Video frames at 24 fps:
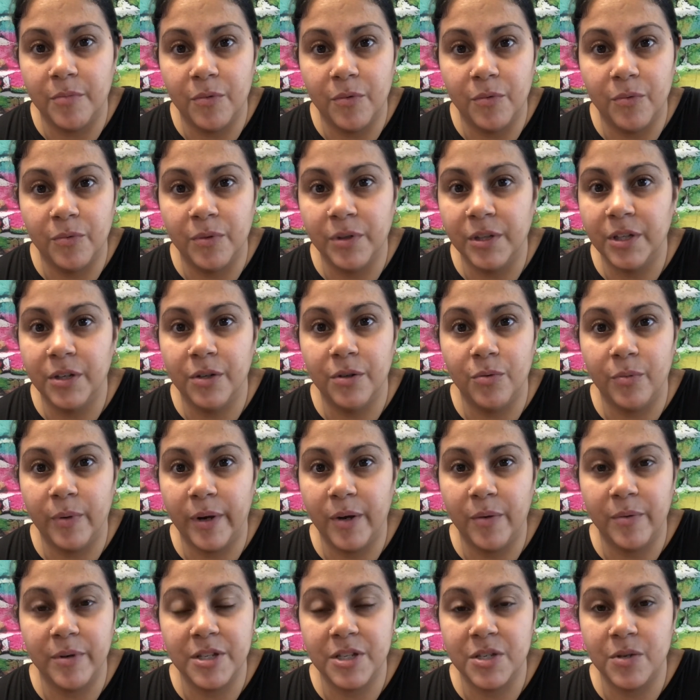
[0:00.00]
really good
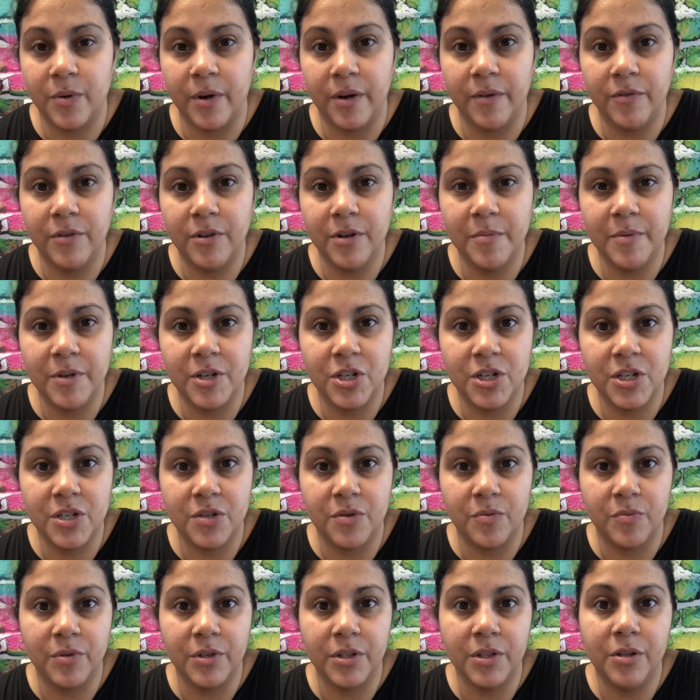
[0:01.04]
weight whatsoever. I mean, she's
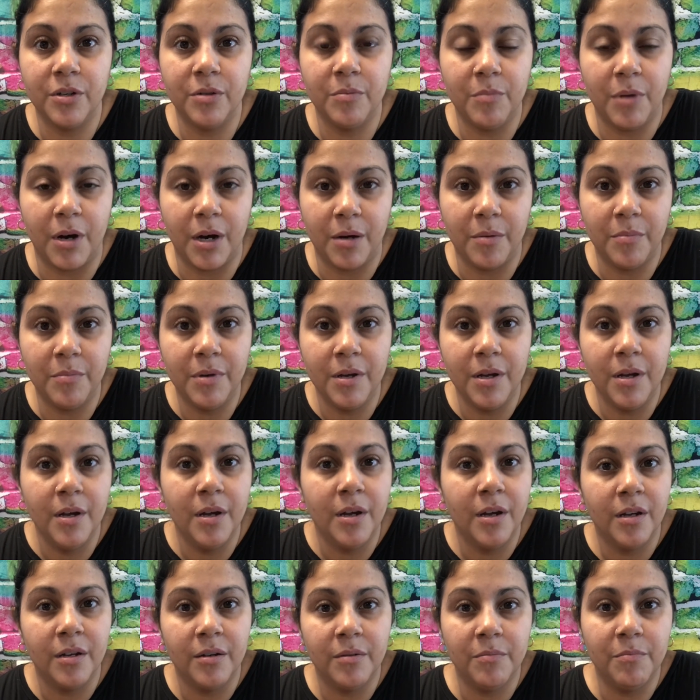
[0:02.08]
a really good mom,
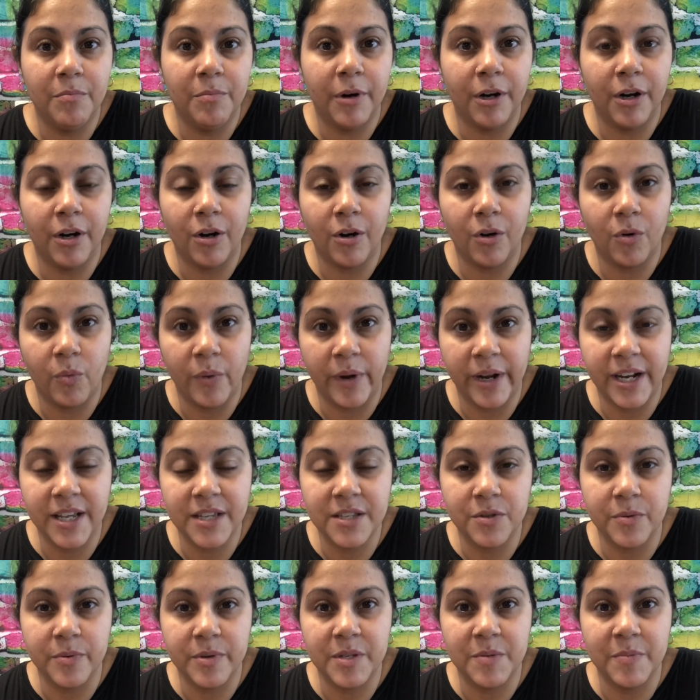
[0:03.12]
but her weight
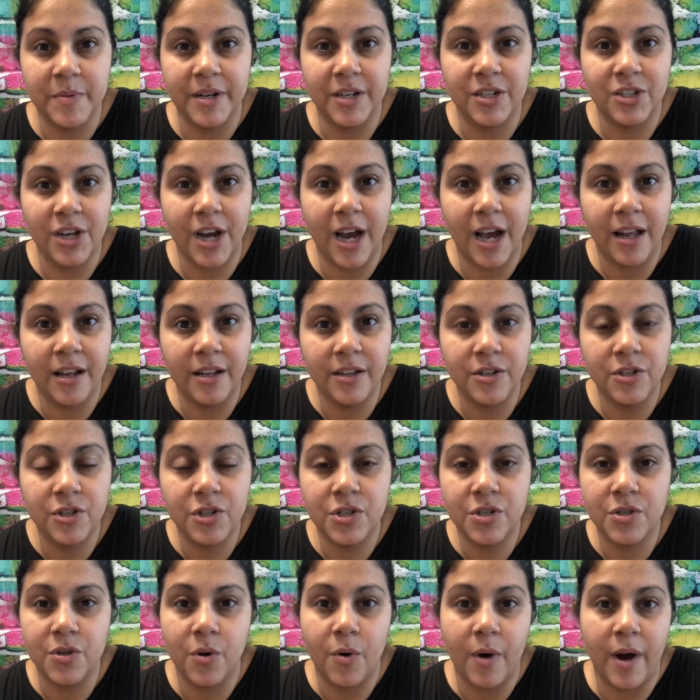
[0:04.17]
has always been a challenge,
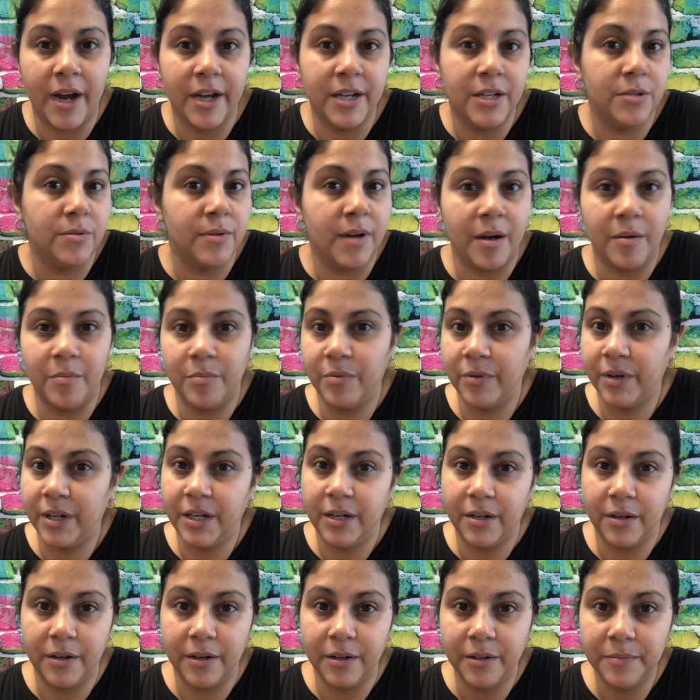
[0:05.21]
so I do not breed
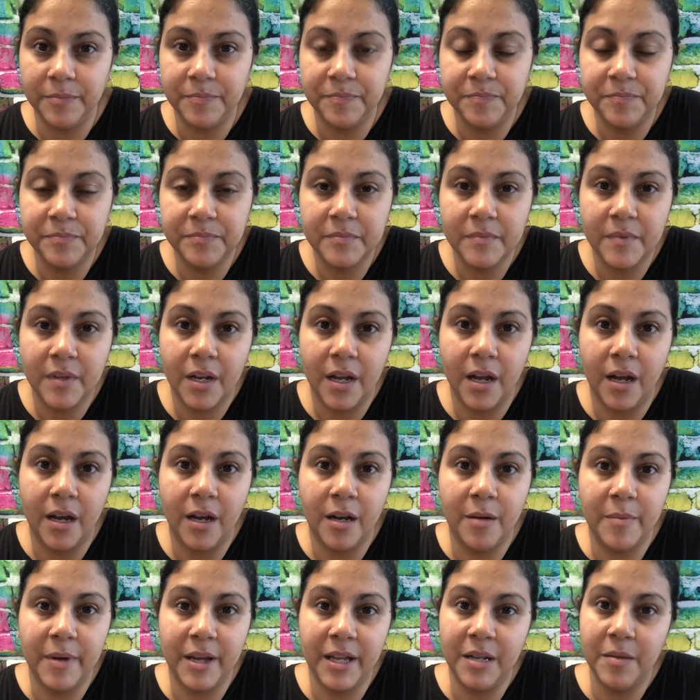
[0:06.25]
her
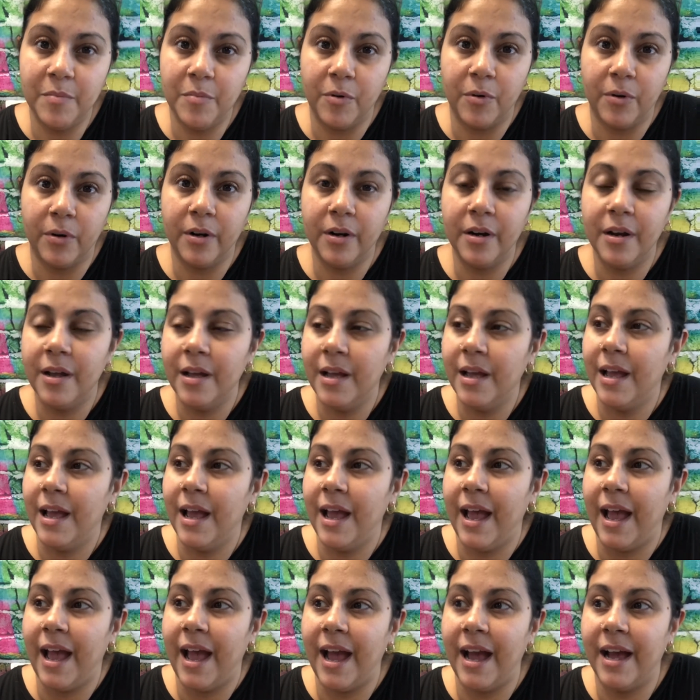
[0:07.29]
anymore.
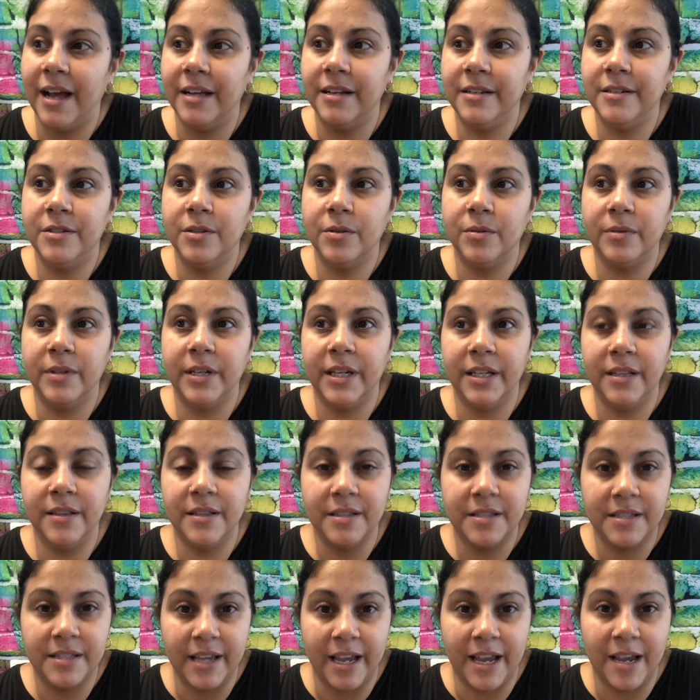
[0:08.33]
And Dolene the
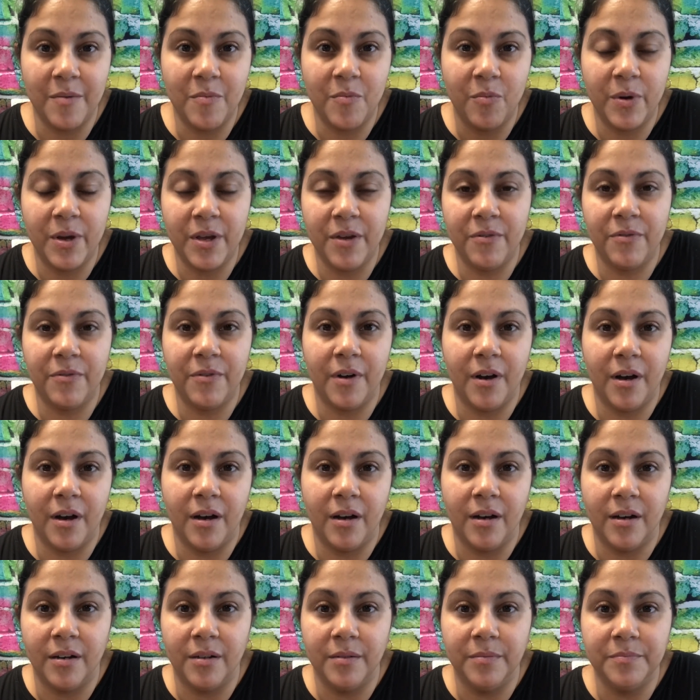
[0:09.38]
same. We've
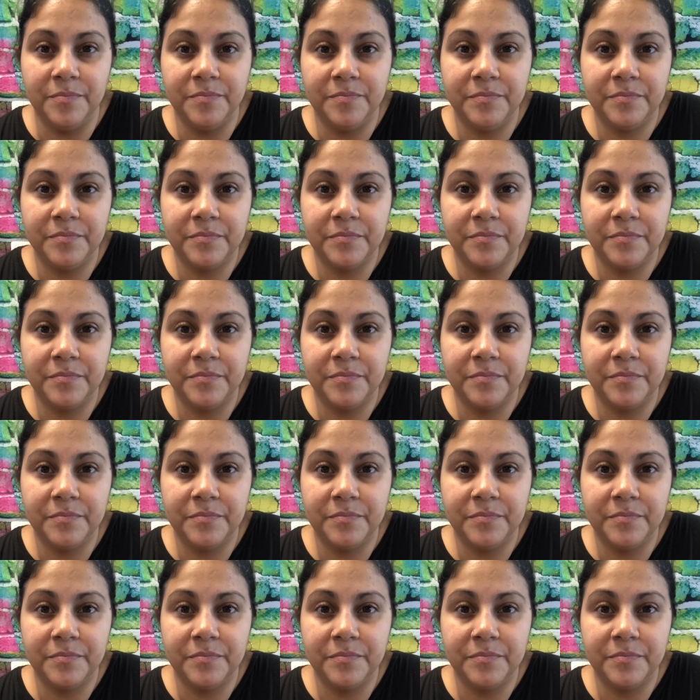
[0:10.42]
kind